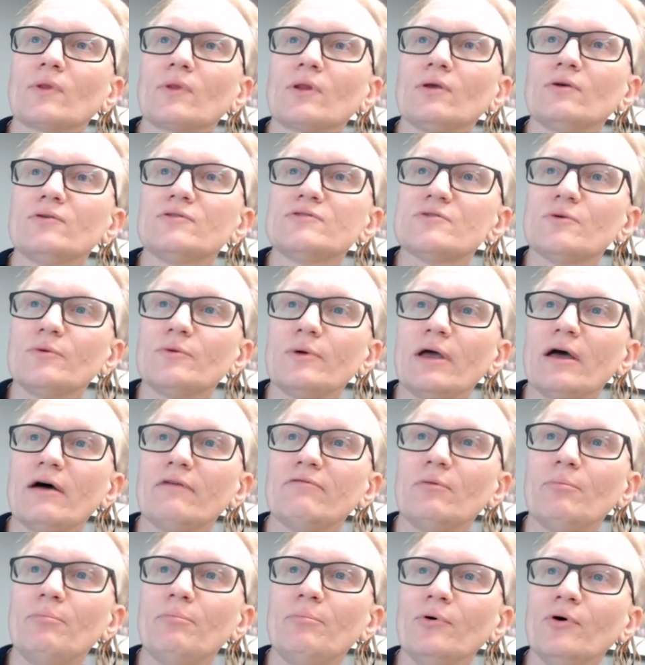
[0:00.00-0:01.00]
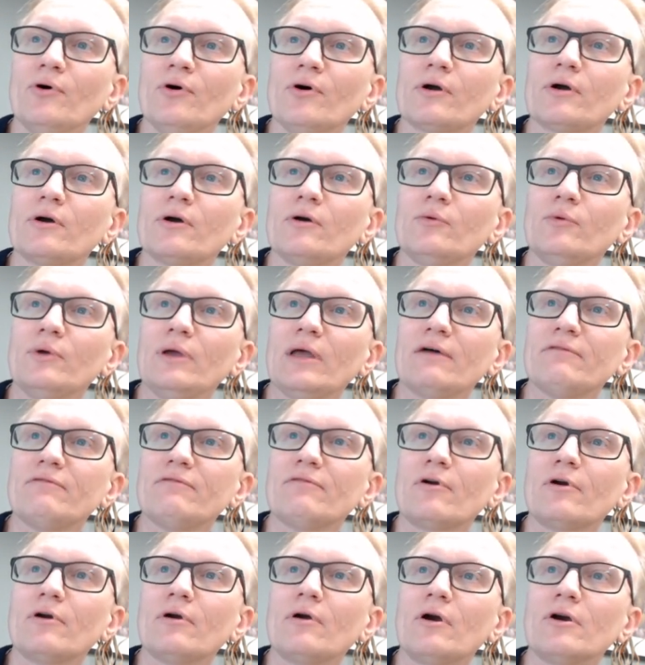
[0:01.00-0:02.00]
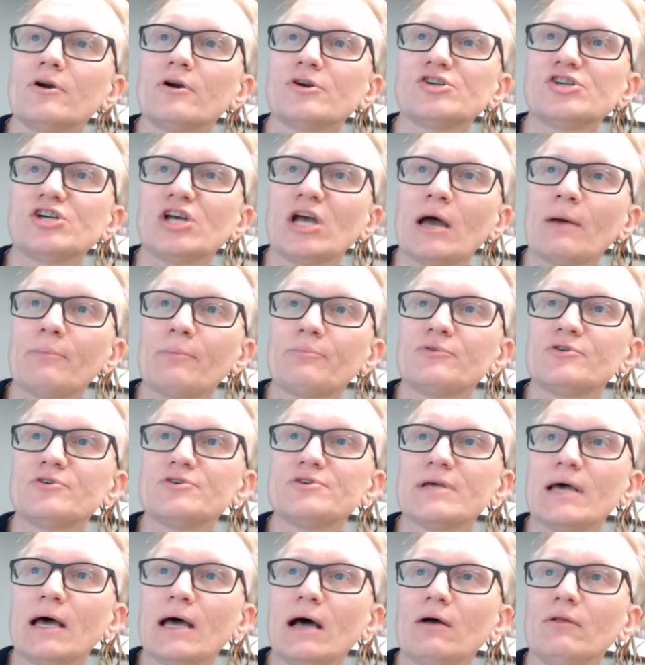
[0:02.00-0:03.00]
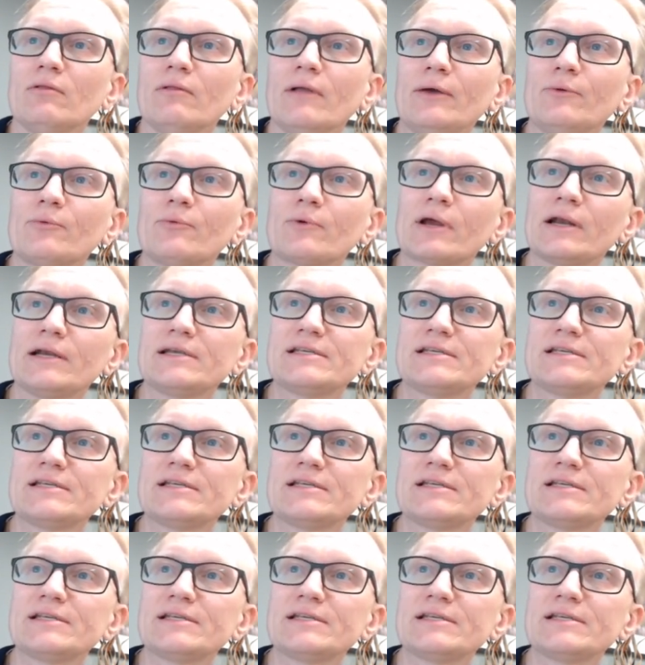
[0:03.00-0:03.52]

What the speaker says: so we have a book, we have our chapters outlined. We're going to